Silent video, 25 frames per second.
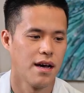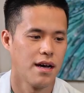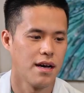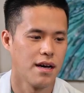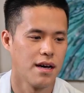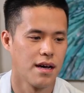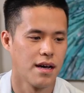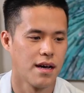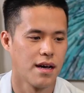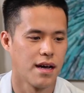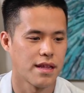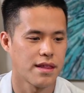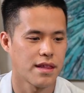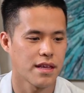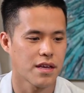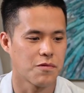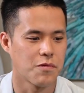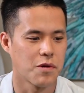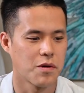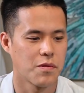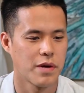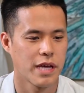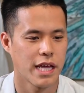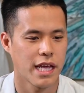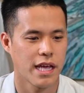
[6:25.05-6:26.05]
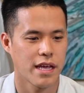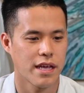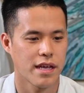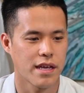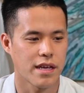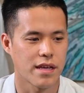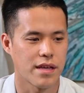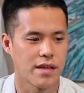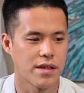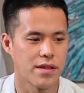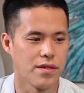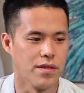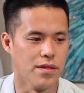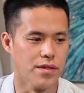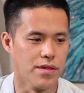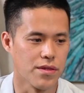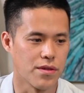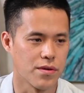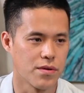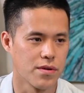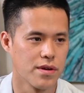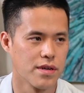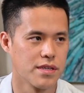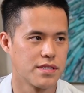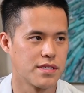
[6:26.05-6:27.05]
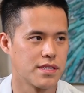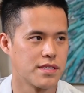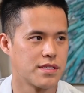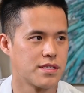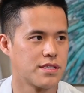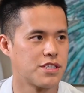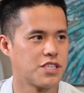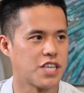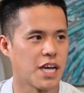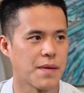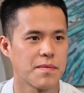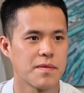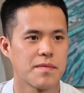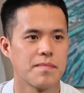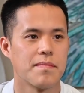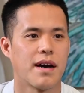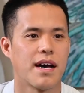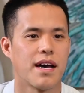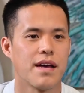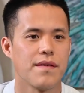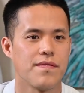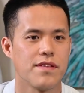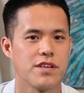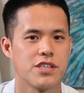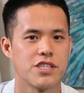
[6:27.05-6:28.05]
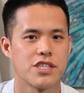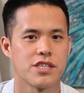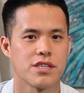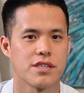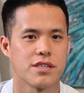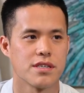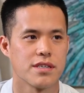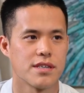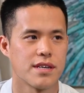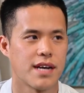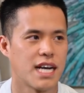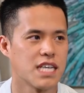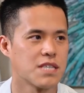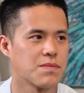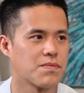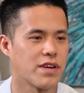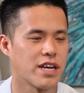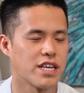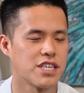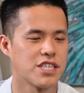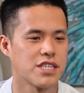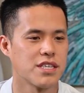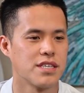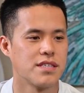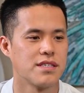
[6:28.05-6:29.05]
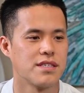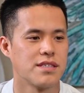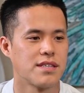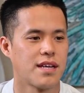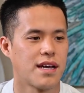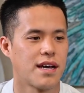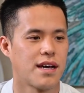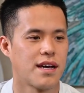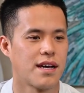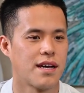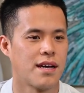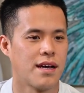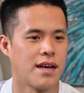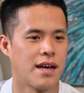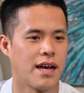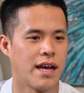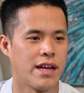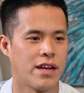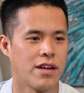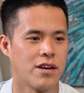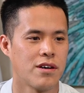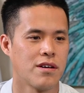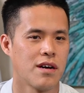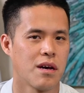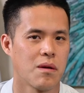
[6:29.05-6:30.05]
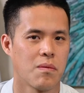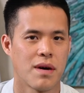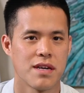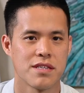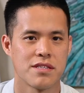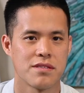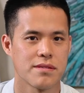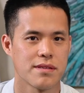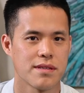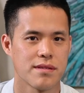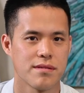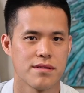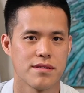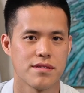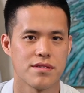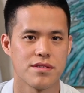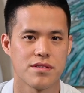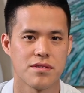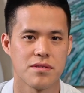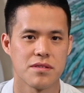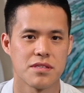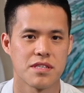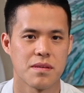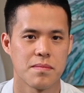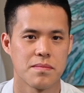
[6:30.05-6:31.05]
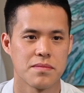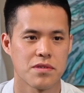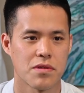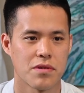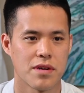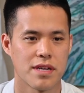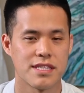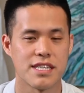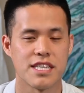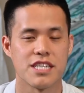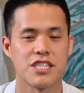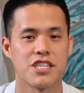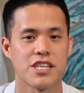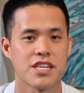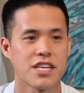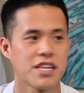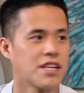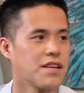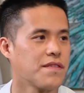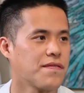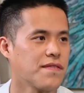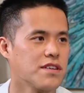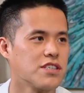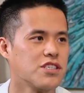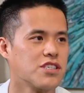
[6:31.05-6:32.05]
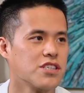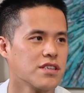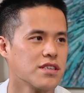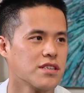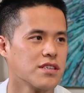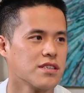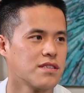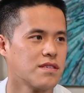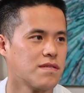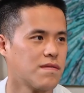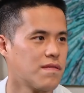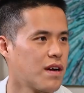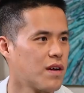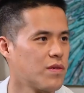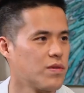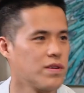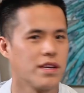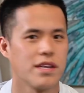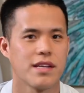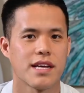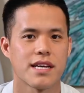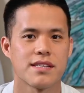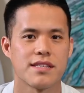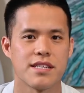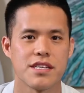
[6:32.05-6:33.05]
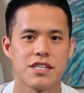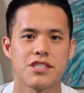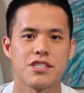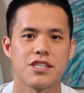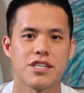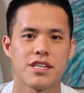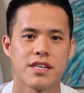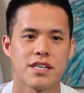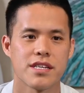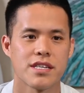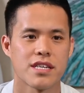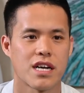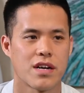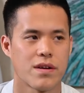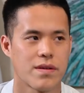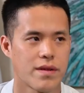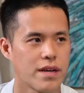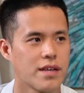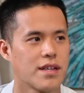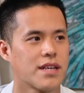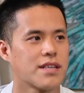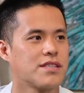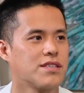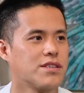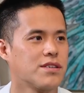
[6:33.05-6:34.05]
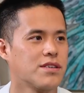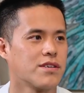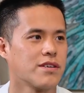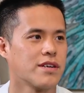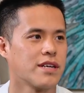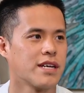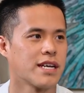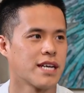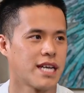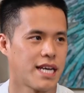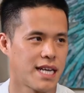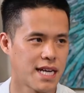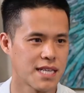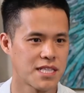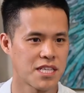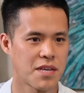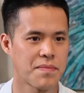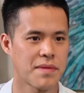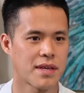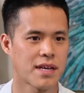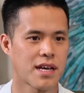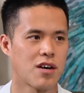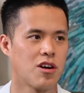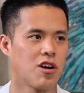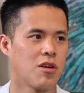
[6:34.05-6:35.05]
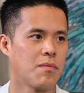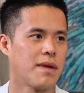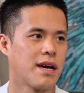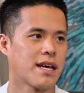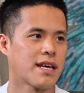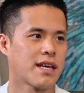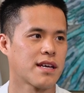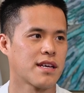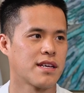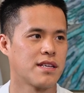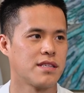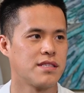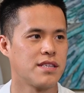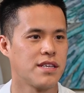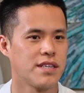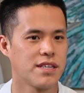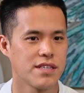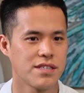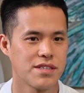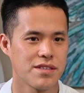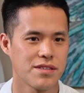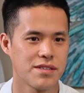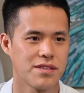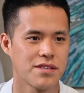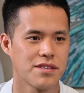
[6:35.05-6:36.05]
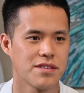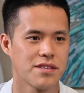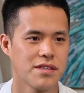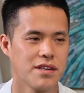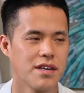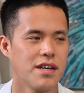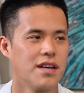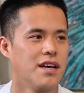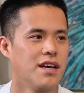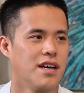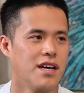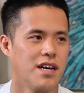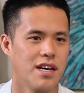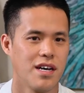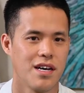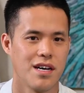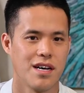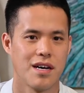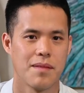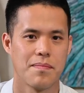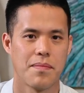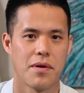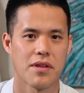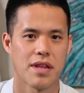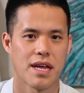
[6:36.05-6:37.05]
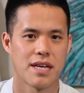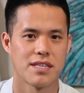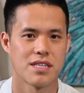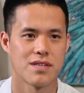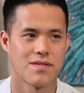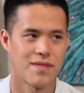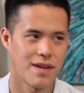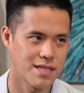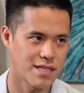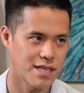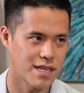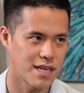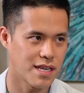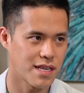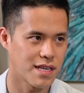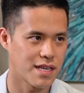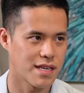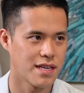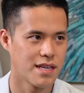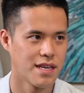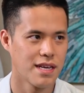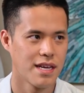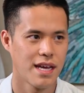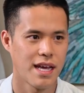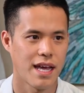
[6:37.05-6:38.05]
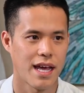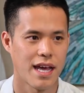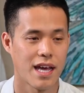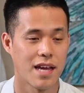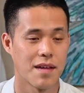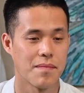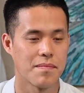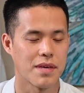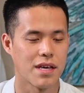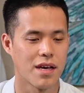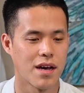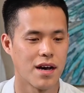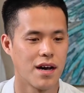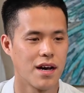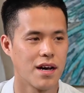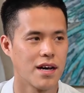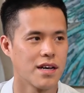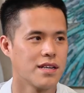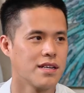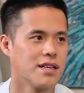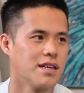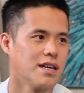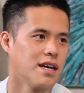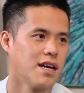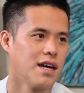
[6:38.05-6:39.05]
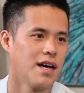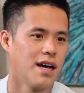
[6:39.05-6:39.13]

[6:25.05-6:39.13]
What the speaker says: I think one way through it's shaped my future aspirations is that I know I want to do some sort of teaching in the future. I really like teaching, I really like tutoring, and that's something I hope I can continue to do both as a resident and beyond.